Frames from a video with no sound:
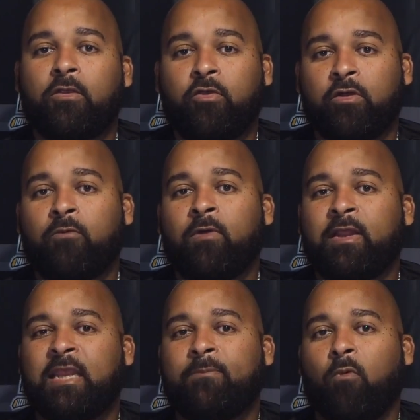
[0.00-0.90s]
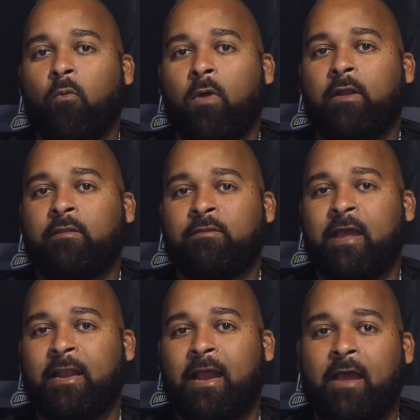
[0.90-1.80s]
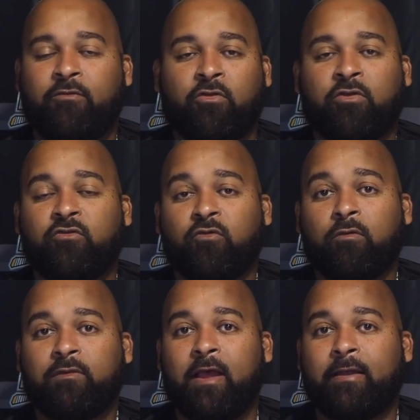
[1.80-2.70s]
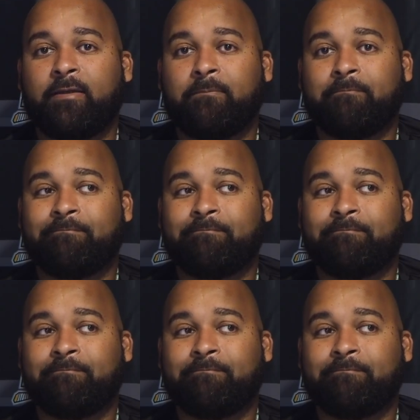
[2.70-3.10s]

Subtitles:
You're going to want to keep 1 set as your control set.